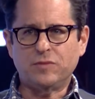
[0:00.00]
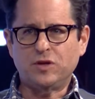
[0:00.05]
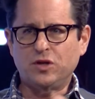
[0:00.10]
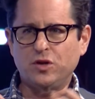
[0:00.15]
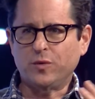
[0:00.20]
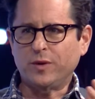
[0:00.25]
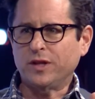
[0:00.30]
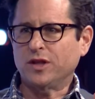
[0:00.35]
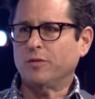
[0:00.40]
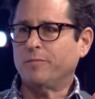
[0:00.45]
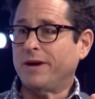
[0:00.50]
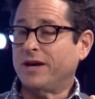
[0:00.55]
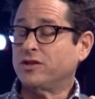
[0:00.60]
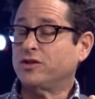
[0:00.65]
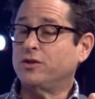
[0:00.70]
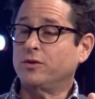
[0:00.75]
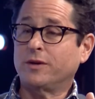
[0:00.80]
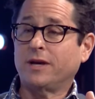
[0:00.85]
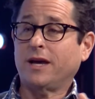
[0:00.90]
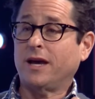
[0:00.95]
doing the
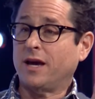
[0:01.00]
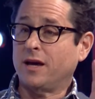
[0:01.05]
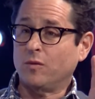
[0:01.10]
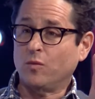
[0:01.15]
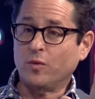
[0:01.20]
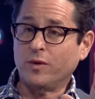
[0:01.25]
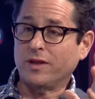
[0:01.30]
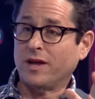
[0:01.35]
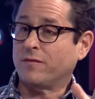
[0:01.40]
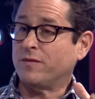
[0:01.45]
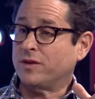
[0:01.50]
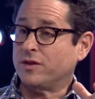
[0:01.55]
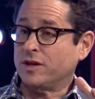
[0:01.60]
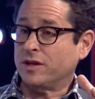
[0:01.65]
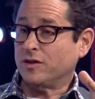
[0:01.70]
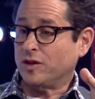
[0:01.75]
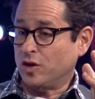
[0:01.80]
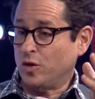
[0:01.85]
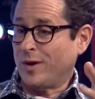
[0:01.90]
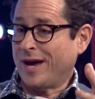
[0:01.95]
best you can with
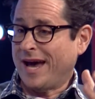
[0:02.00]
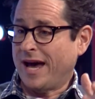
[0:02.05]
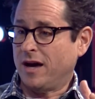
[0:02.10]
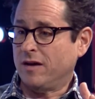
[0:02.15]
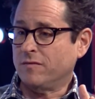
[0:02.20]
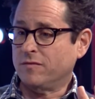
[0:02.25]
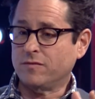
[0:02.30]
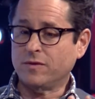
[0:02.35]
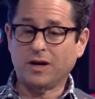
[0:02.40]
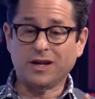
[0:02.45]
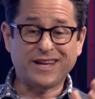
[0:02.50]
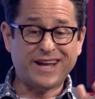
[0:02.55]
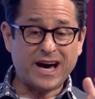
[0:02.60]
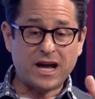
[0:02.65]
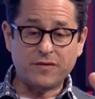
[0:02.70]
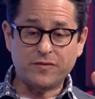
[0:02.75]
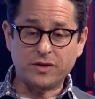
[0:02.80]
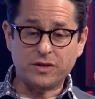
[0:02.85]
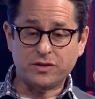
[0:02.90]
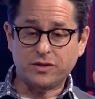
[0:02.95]
everything that you have. A
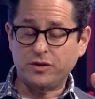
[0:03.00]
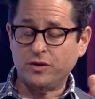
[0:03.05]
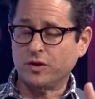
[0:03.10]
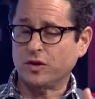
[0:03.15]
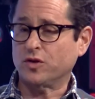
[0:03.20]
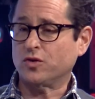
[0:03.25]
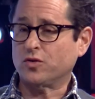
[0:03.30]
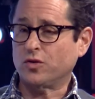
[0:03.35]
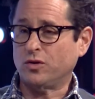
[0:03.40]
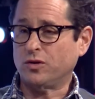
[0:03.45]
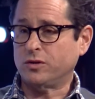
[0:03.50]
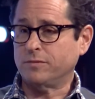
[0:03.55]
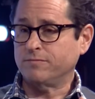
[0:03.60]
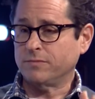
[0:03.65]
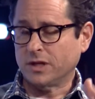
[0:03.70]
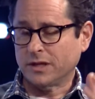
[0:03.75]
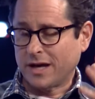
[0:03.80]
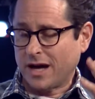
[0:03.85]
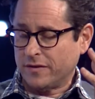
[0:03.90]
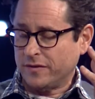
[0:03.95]
lot of it is in your control,
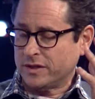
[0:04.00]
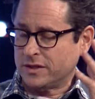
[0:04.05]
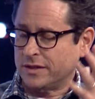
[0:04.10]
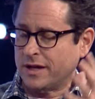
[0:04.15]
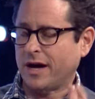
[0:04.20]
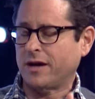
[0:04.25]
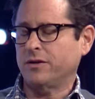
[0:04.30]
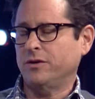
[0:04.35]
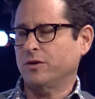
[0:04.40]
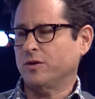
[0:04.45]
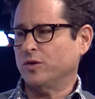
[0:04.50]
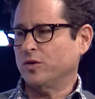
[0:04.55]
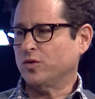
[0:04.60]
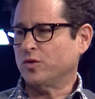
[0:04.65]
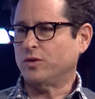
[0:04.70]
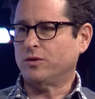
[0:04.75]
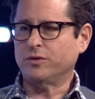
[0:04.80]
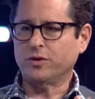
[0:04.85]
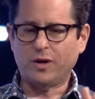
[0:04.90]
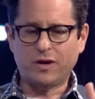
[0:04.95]
a lot of it's not in your
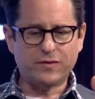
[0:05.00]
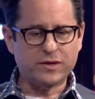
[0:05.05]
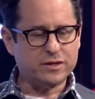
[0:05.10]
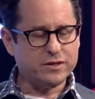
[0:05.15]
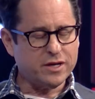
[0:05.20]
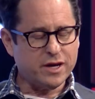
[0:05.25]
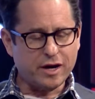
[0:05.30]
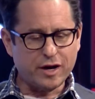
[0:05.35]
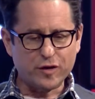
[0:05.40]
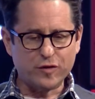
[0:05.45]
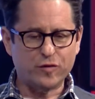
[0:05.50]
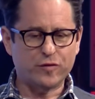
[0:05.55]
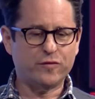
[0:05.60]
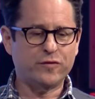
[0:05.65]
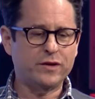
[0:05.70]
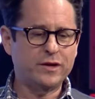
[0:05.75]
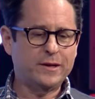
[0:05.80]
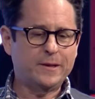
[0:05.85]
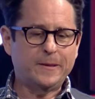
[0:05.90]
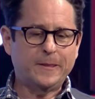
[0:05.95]
control. You have a ton
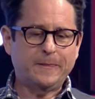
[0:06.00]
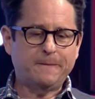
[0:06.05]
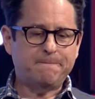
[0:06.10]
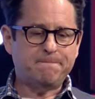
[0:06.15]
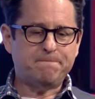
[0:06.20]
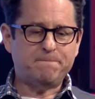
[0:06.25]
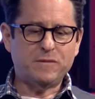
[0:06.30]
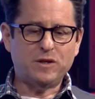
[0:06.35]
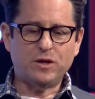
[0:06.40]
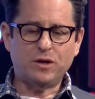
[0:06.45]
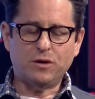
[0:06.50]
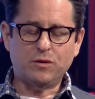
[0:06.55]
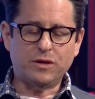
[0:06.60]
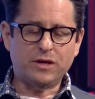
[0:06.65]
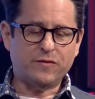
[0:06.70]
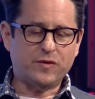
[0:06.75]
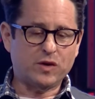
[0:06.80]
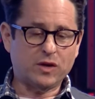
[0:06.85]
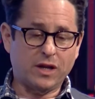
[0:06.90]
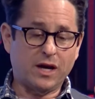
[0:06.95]
of, you know,
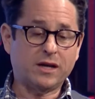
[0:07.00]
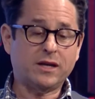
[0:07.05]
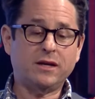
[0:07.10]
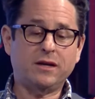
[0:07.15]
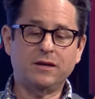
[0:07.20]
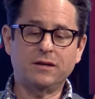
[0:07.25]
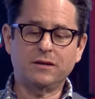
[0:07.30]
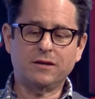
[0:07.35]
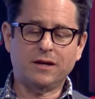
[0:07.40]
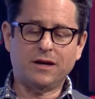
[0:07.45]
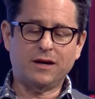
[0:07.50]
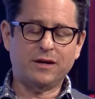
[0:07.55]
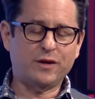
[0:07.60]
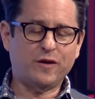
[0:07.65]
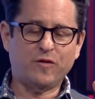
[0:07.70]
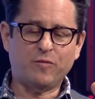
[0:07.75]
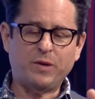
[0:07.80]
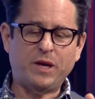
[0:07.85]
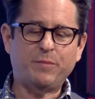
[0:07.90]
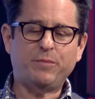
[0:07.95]
if you're lucky, uh,
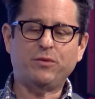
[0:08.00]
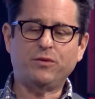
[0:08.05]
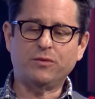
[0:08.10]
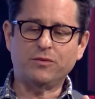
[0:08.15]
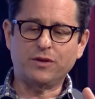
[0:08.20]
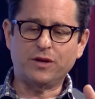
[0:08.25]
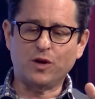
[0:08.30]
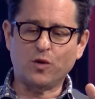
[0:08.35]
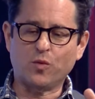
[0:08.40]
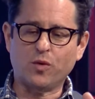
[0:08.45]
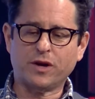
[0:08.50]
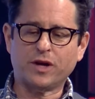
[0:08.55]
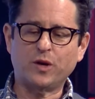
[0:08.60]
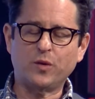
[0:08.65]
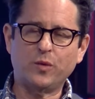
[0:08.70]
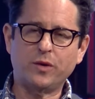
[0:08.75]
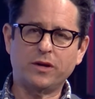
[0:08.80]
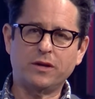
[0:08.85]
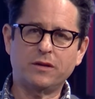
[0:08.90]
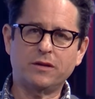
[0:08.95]
you have people that you're
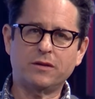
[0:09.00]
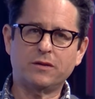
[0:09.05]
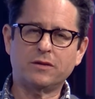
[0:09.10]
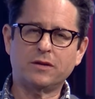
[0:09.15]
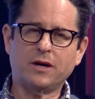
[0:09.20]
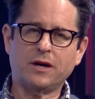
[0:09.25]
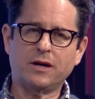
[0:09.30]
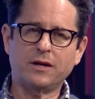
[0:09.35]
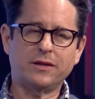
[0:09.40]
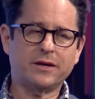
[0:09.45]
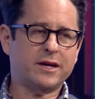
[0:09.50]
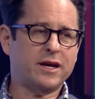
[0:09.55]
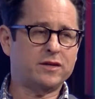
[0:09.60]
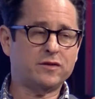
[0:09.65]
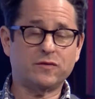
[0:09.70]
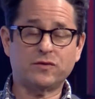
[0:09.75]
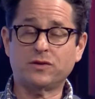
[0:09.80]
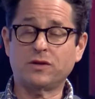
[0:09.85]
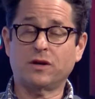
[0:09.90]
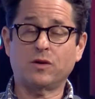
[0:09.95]
working with. Uh, in the
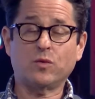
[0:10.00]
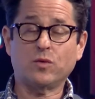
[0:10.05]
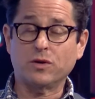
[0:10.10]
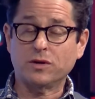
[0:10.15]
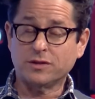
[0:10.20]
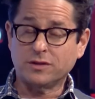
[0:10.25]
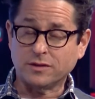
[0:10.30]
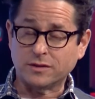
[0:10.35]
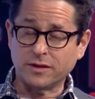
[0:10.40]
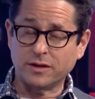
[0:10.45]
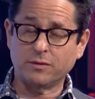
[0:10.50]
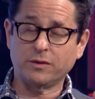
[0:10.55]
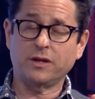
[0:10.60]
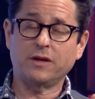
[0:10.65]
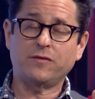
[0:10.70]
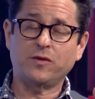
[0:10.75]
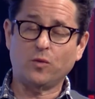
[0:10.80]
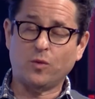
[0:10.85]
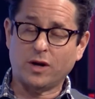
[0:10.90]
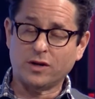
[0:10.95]
case of Star Wars, literally,
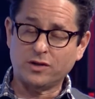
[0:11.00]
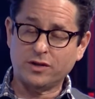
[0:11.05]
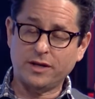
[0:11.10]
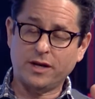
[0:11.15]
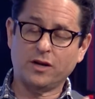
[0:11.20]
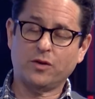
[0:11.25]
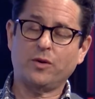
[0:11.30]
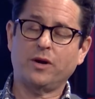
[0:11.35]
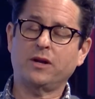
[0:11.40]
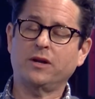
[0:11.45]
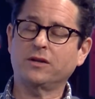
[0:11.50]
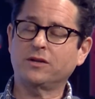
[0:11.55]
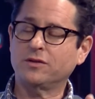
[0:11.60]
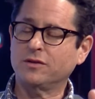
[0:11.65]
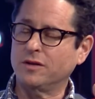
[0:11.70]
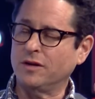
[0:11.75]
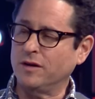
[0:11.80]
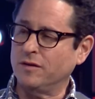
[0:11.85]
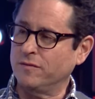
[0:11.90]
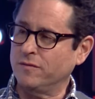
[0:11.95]
if you watch the end
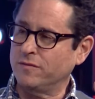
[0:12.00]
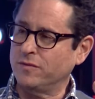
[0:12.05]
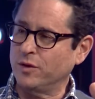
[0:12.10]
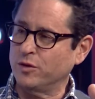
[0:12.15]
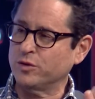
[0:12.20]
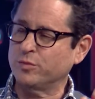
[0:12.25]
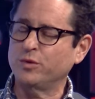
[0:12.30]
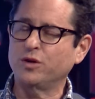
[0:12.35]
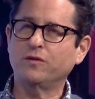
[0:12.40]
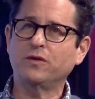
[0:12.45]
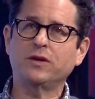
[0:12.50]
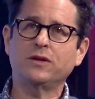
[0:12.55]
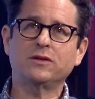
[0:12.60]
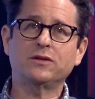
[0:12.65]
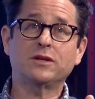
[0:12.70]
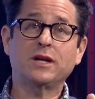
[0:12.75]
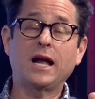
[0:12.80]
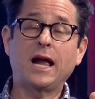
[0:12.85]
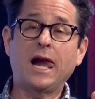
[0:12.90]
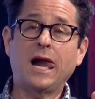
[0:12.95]
credits of those
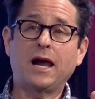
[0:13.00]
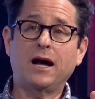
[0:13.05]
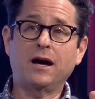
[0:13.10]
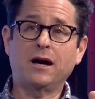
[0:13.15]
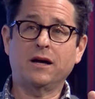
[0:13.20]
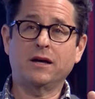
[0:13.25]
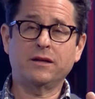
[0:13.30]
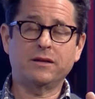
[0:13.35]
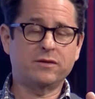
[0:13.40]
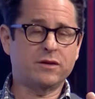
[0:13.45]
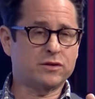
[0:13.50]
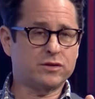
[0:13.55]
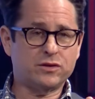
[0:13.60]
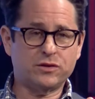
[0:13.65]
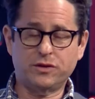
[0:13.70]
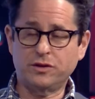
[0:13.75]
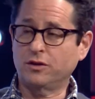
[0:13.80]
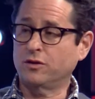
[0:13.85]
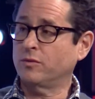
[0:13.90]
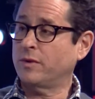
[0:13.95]
movies, uh, they're
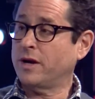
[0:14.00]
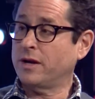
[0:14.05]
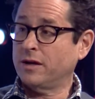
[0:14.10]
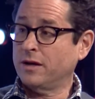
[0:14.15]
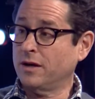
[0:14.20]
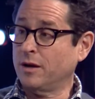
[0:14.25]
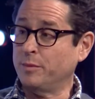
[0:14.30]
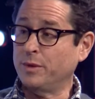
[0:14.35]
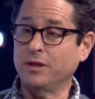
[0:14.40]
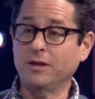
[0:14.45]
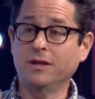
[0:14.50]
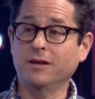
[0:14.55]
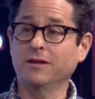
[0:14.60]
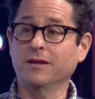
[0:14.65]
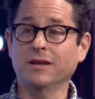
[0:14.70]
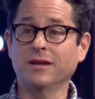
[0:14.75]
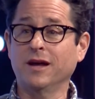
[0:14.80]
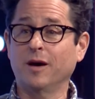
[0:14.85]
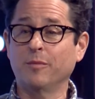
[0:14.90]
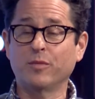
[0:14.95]
still running. I mean, the,
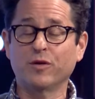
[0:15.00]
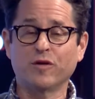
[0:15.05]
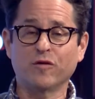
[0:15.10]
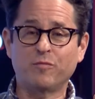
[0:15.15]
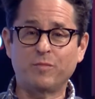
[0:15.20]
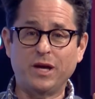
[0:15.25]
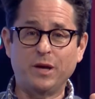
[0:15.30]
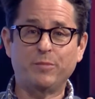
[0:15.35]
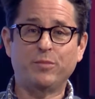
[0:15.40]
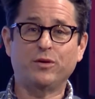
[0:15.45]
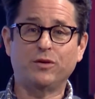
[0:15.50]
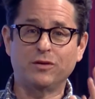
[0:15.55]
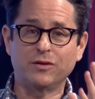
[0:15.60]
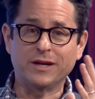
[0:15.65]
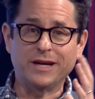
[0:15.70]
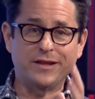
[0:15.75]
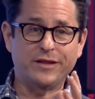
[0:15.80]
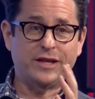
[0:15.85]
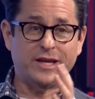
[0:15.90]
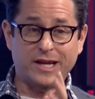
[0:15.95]
the, number of people
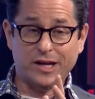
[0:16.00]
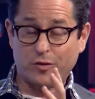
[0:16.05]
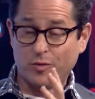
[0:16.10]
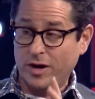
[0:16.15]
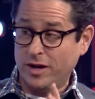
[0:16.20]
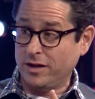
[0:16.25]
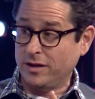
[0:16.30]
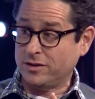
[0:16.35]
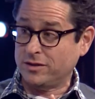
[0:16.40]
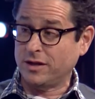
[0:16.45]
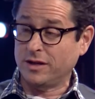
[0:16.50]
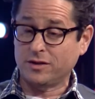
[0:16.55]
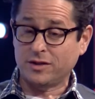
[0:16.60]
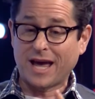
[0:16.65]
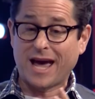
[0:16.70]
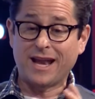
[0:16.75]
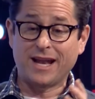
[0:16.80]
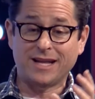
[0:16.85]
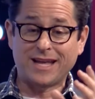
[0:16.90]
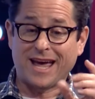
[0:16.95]
in the end credits,
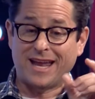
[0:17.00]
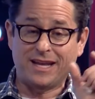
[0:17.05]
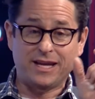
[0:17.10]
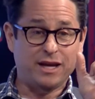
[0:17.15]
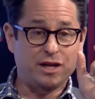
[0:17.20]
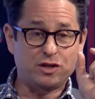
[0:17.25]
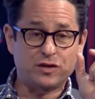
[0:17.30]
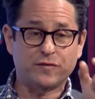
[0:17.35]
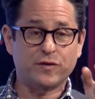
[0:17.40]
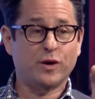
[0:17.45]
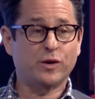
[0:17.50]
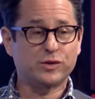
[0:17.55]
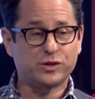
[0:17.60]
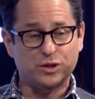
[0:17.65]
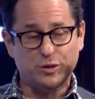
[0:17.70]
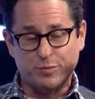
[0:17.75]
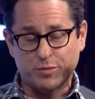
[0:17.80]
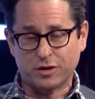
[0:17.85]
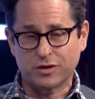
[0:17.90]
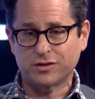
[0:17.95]
and, it, and each of those
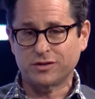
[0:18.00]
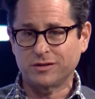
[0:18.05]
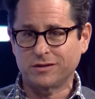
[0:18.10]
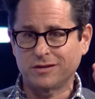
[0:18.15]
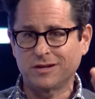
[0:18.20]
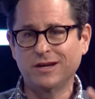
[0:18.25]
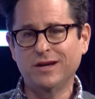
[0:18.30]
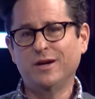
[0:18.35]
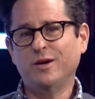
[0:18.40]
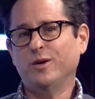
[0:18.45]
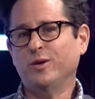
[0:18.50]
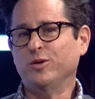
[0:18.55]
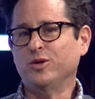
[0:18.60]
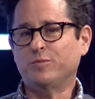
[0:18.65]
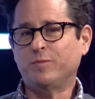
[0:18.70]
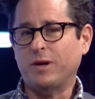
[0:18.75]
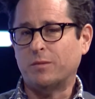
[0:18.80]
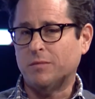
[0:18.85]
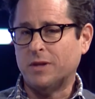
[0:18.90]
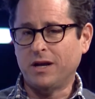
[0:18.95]
is a person who
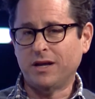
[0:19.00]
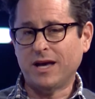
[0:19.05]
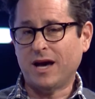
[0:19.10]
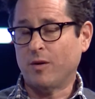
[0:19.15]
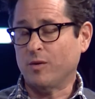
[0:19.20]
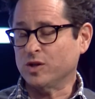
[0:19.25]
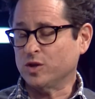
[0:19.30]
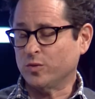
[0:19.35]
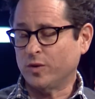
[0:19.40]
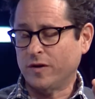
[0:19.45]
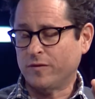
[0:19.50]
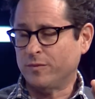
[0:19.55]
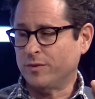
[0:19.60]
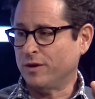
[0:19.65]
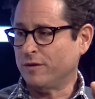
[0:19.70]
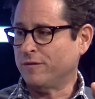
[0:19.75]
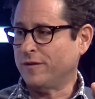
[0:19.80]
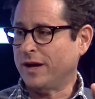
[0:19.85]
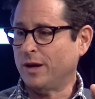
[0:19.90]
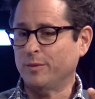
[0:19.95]
spent many hours away from
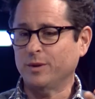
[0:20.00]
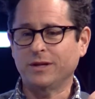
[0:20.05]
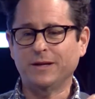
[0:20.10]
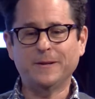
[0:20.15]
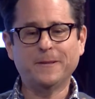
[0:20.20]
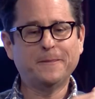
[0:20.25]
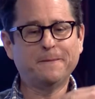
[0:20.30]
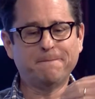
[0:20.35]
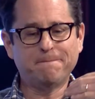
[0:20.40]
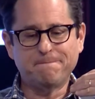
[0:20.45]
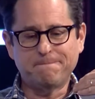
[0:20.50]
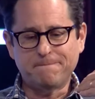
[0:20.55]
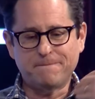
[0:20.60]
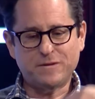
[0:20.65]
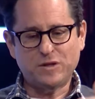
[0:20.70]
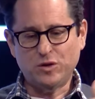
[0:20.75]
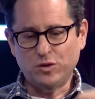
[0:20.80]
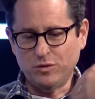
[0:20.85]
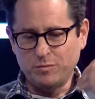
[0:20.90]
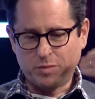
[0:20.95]
their family
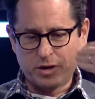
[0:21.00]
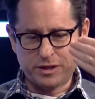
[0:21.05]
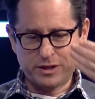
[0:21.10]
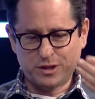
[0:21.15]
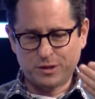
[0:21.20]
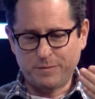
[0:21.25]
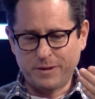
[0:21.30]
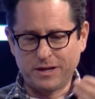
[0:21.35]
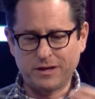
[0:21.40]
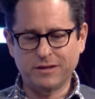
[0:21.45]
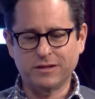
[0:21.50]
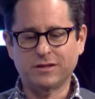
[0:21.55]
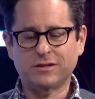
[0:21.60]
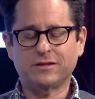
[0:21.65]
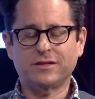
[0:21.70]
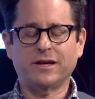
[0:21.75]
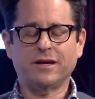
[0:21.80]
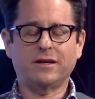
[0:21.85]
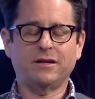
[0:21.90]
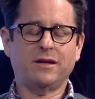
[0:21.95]
to participate in this
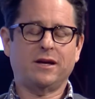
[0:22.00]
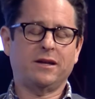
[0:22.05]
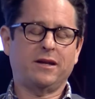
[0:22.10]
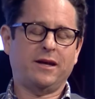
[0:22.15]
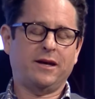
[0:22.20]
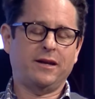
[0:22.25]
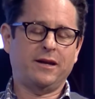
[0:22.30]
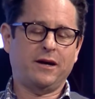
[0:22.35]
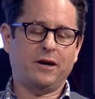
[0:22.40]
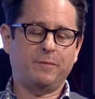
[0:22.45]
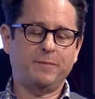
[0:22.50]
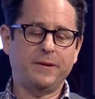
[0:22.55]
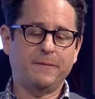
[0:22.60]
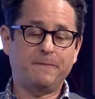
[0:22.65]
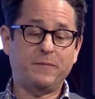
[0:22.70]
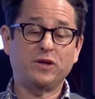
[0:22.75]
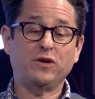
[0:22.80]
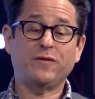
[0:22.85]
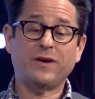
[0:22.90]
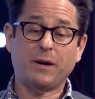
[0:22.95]
thing and, and, and help it.
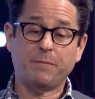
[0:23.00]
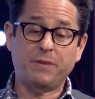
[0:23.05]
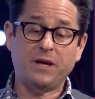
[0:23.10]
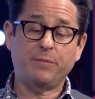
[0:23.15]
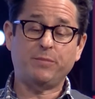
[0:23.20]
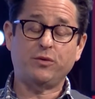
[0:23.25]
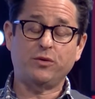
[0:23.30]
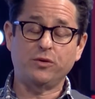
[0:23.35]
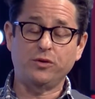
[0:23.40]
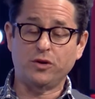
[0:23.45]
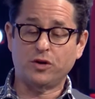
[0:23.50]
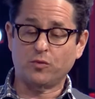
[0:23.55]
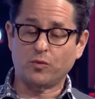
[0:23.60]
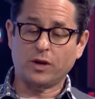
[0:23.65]
But you've got people who you can